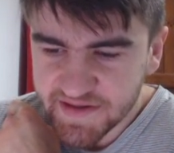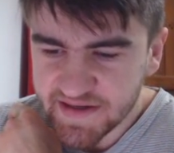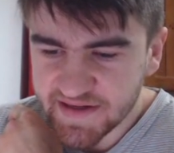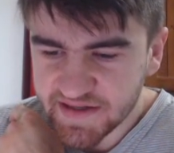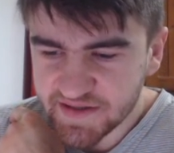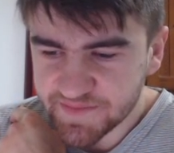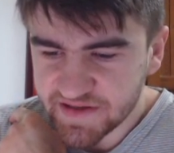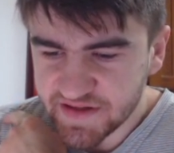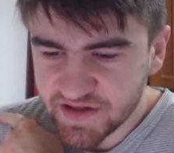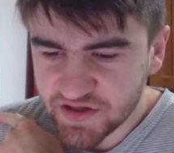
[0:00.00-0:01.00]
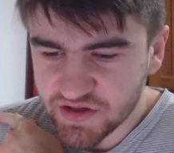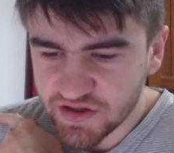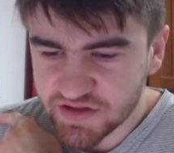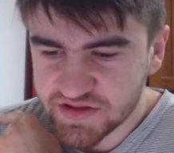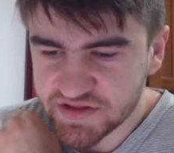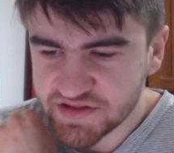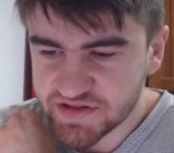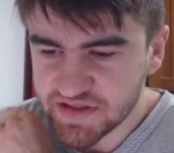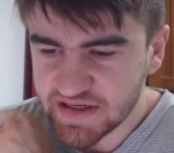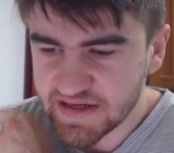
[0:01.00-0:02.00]
And then you got
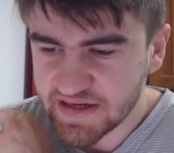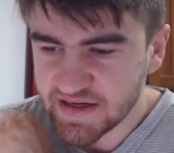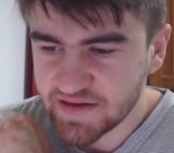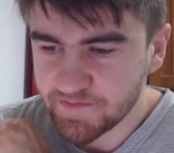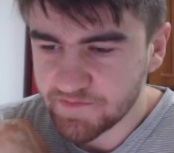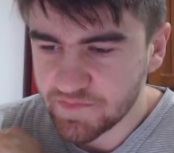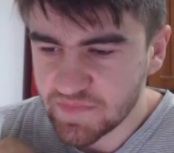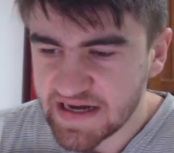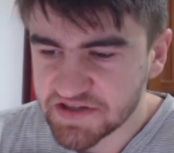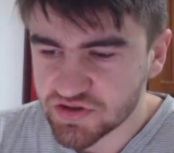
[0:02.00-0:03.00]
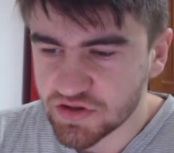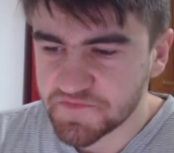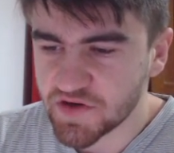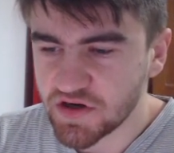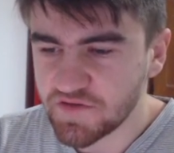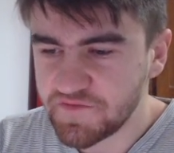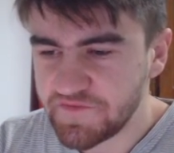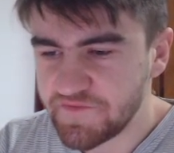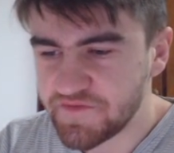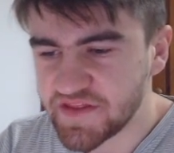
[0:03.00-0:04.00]
Ashcroft
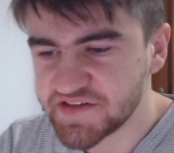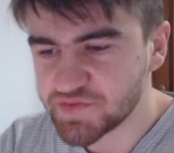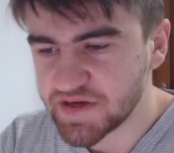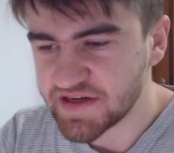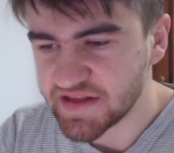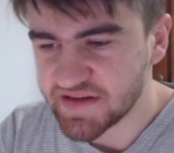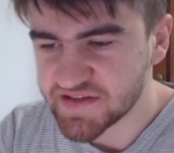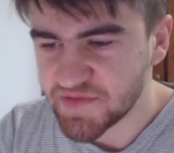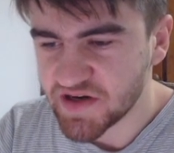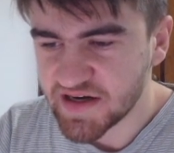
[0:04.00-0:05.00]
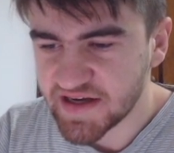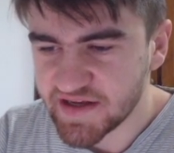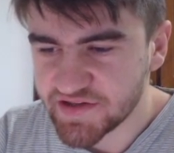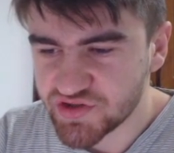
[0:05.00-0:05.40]
off this week in his bye,